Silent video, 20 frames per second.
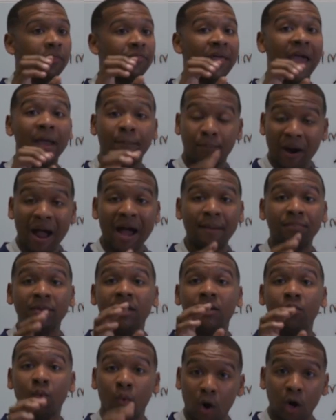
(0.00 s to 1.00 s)
they
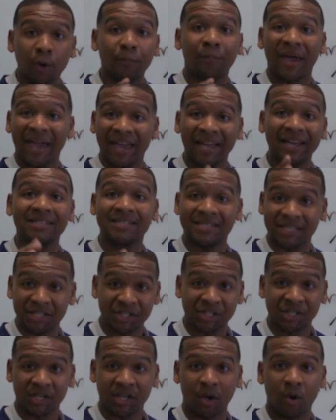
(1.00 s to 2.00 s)
probably weren't paying
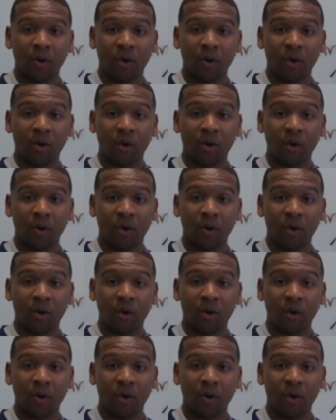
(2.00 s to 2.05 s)
attention,